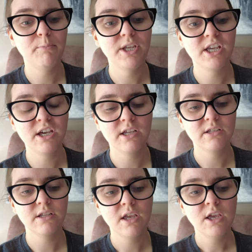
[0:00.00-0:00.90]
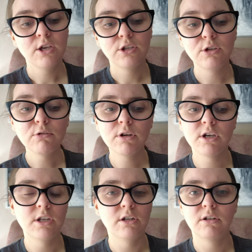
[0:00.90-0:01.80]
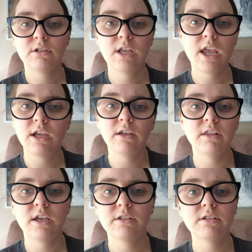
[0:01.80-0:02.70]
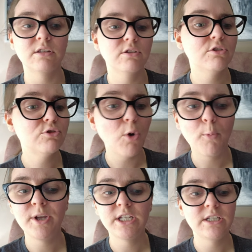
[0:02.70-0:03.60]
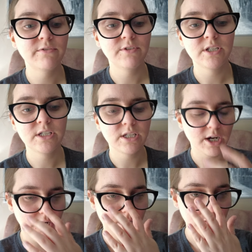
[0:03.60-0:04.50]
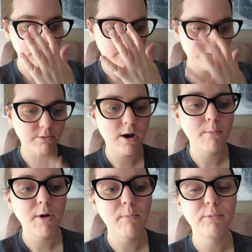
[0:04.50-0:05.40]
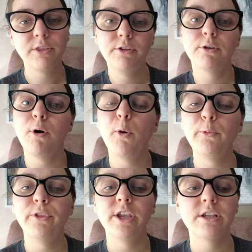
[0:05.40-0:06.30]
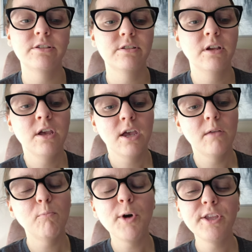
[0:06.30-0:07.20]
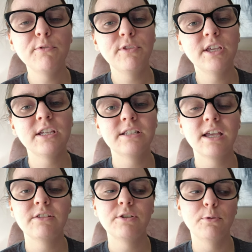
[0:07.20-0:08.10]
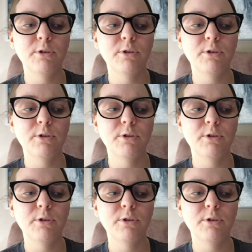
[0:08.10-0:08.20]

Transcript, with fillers: because you can take this in so many different scenarios if you come up with your own list and what you think it takes you,